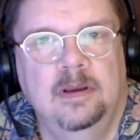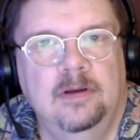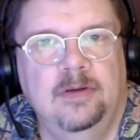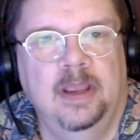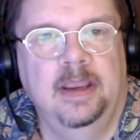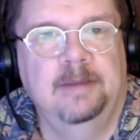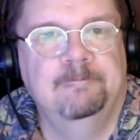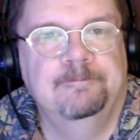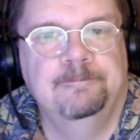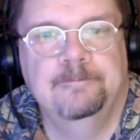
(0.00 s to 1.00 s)
Okay,
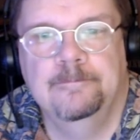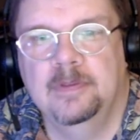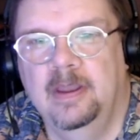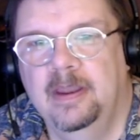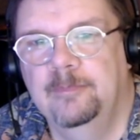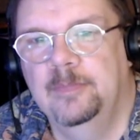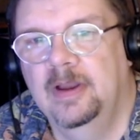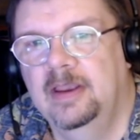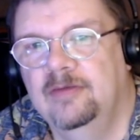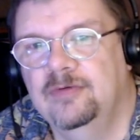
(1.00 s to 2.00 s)

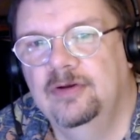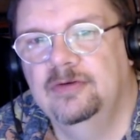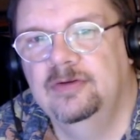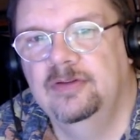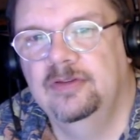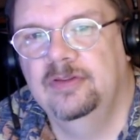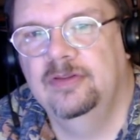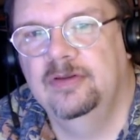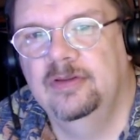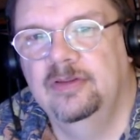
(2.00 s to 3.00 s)
I have got
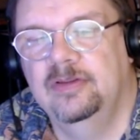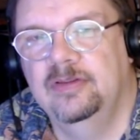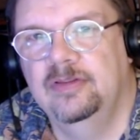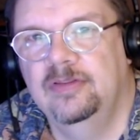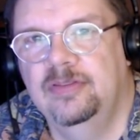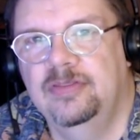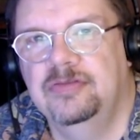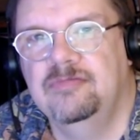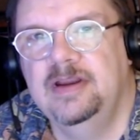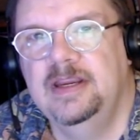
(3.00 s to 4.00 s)

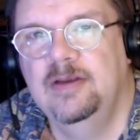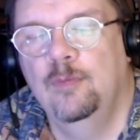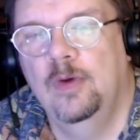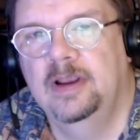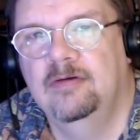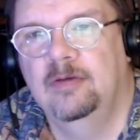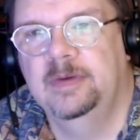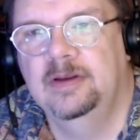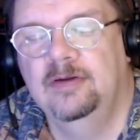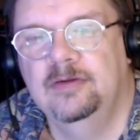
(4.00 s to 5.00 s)
3 white
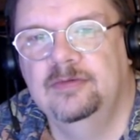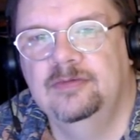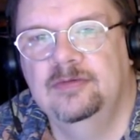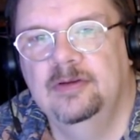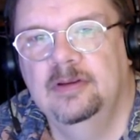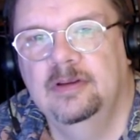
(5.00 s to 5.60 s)
Kropki dots,